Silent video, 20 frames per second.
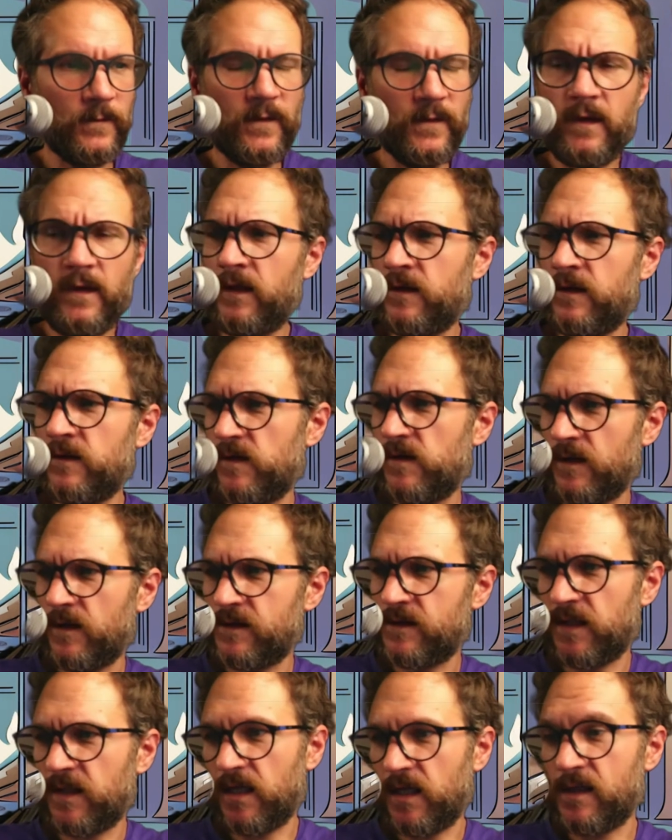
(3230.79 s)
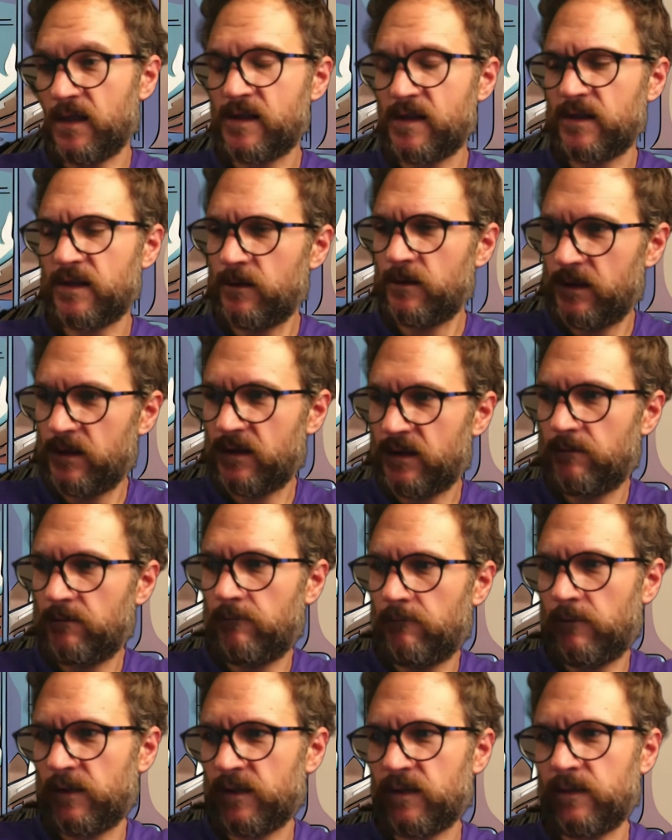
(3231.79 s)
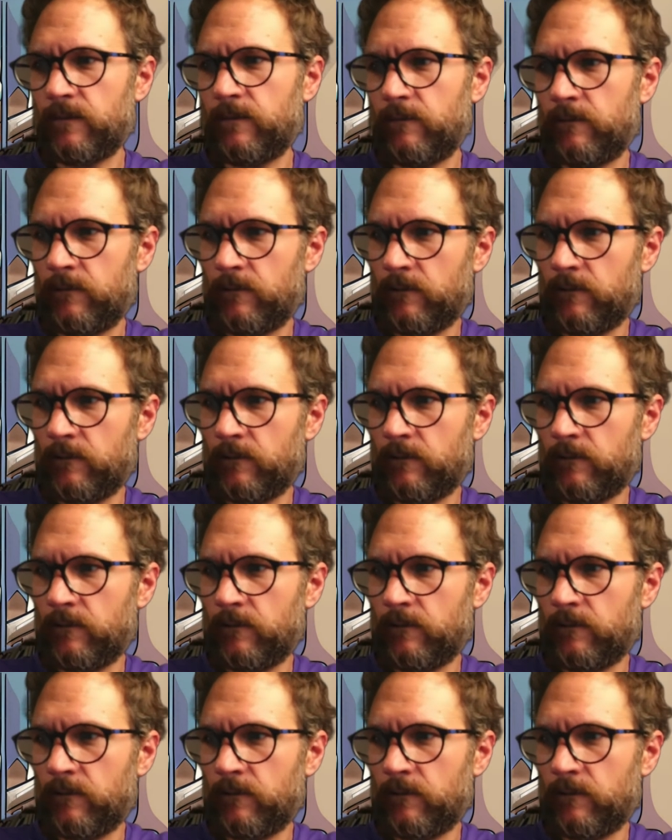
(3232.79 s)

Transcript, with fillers: the hints on singing series was